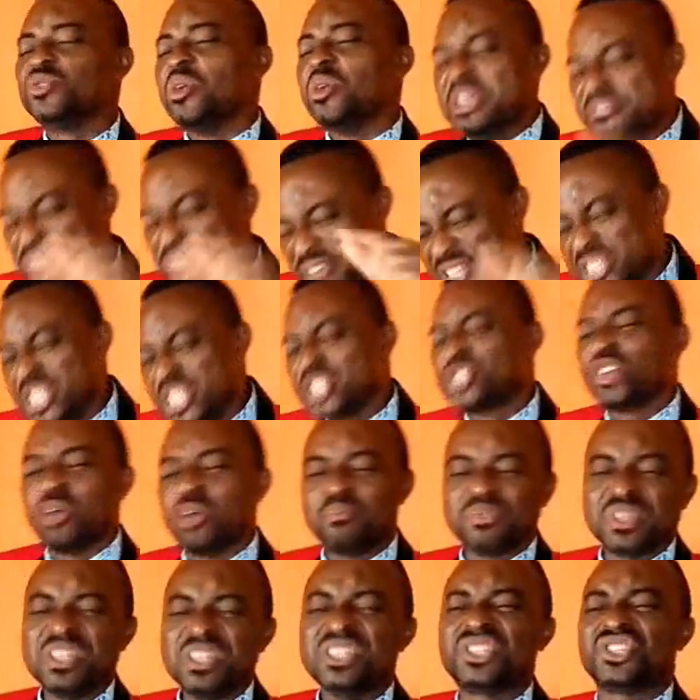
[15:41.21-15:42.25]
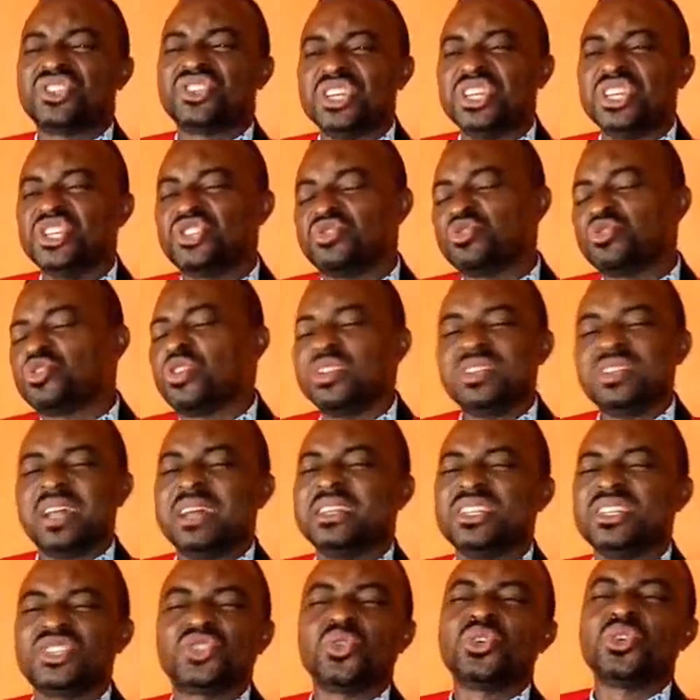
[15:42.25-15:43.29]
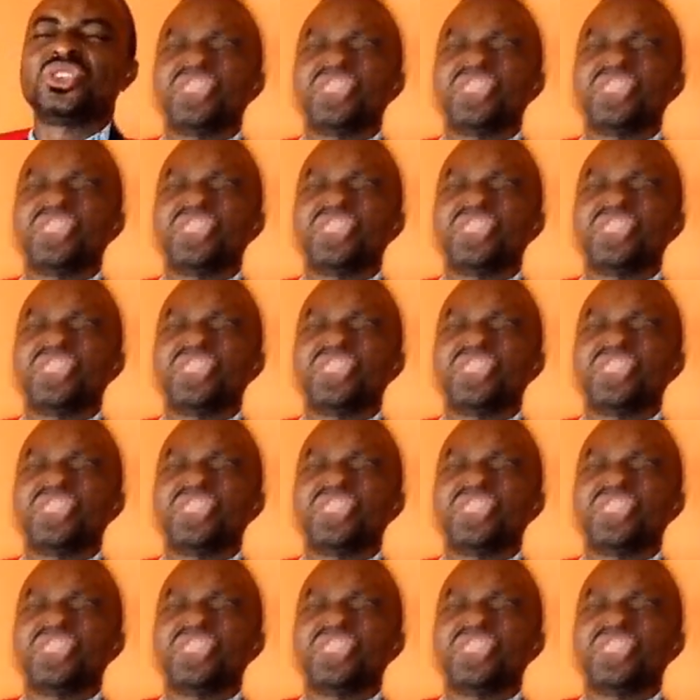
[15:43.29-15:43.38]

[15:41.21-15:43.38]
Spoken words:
So if it is something institution that is